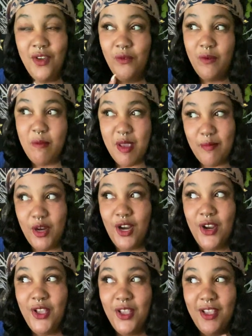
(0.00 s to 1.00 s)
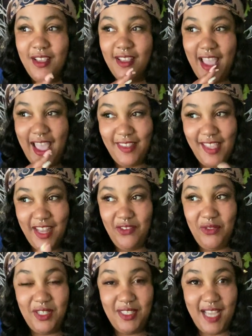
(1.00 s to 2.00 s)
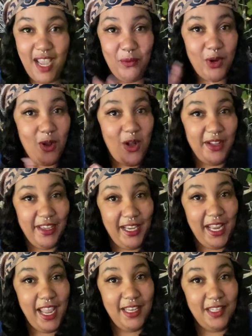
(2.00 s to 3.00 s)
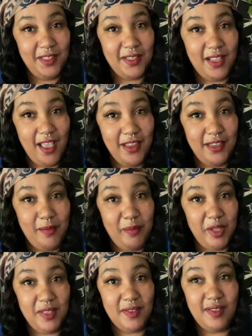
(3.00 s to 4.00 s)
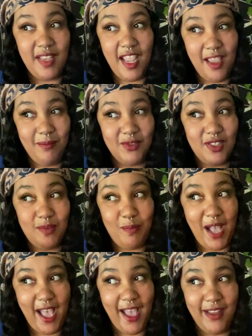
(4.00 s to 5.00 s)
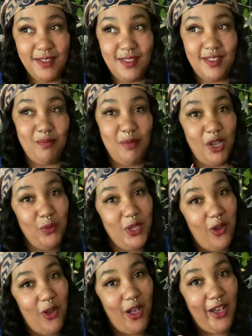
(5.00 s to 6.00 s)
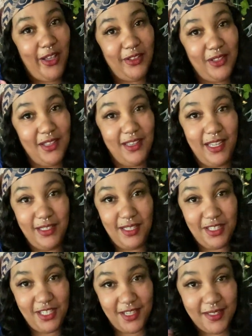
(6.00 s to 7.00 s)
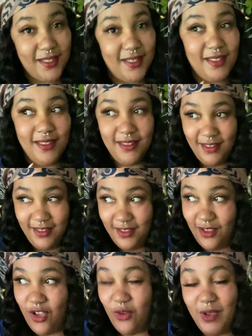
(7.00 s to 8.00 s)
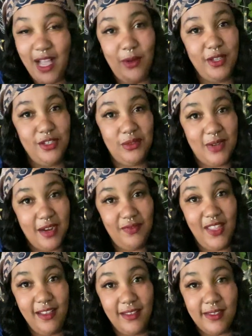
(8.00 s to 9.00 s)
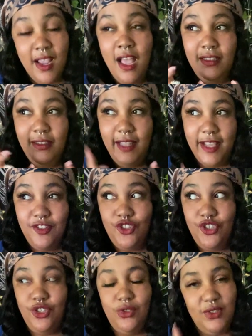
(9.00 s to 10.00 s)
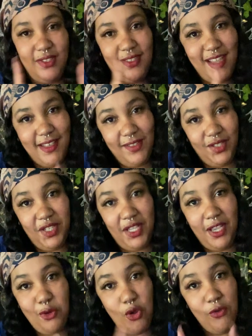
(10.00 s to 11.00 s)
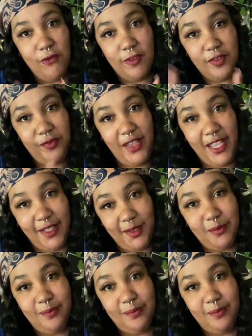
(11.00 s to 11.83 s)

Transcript: Remember, at the end of the day, we're all going to end up in the same spots, but we all need to just go out and do our things. Let's choose destiny over fate.